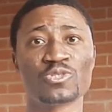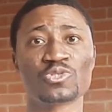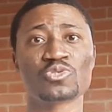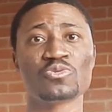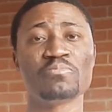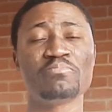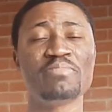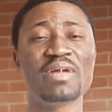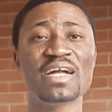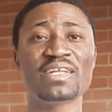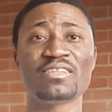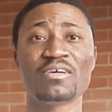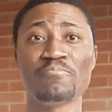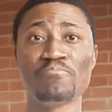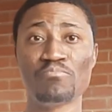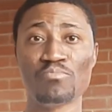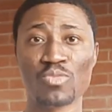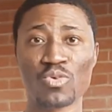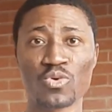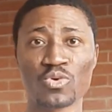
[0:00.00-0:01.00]
to make the
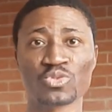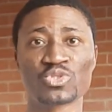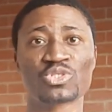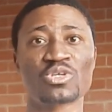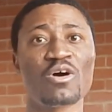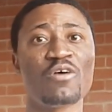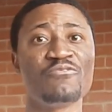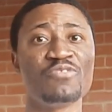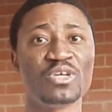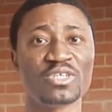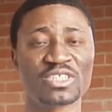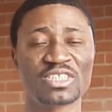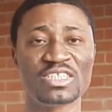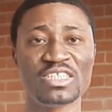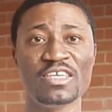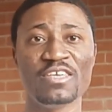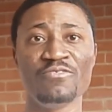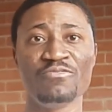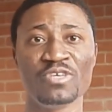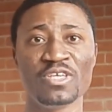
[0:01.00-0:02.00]
most of your
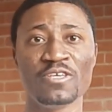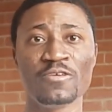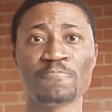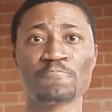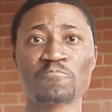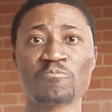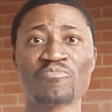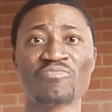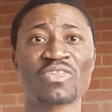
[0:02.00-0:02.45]
CV,